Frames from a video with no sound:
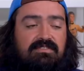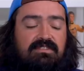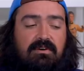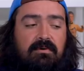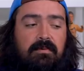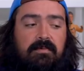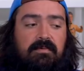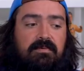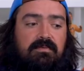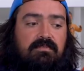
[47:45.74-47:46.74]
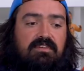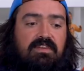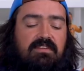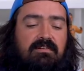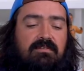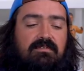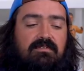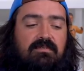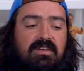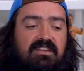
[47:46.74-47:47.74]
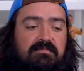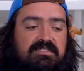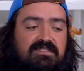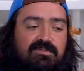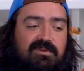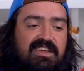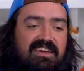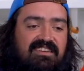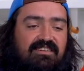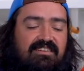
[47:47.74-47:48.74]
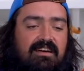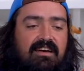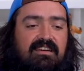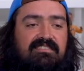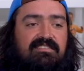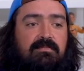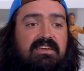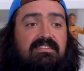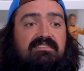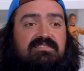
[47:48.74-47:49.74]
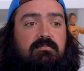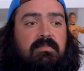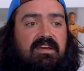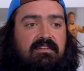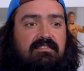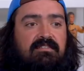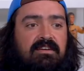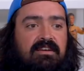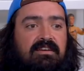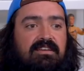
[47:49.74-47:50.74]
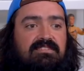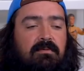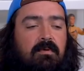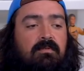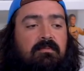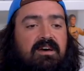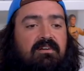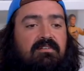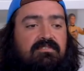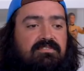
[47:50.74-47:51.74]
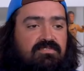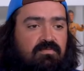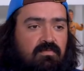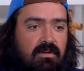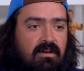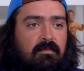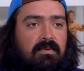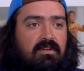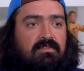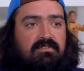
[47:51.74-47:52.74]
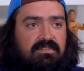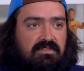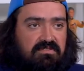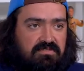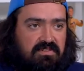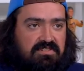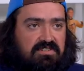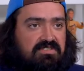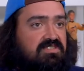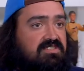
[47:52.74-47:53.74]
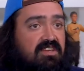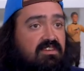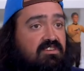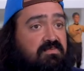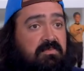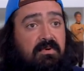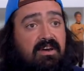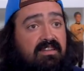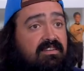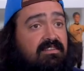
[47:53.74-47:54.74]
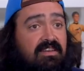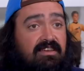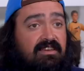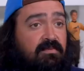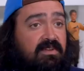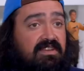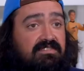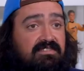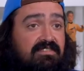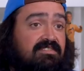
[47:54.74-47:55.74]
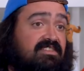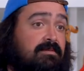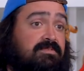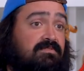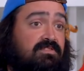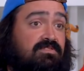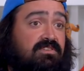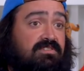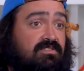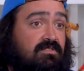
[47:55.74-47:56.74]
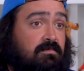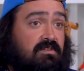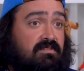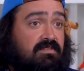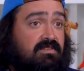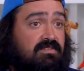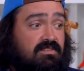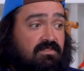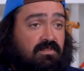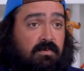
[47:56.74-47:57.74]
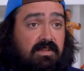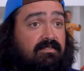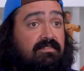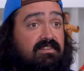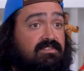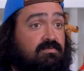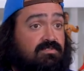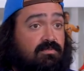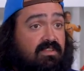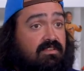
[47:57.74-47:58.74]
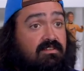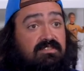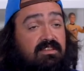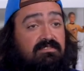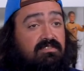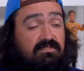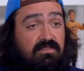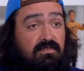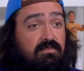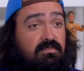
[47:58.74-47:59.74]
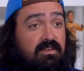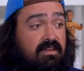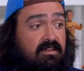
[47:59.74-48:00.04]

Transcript: So you know when it comes down to organic or not, to me it doesn't matter. It's all about just raw minerals and nutrition, just like a human body. If we need certain types of nutrition or minerals to do whatever it is we're training ourselves to do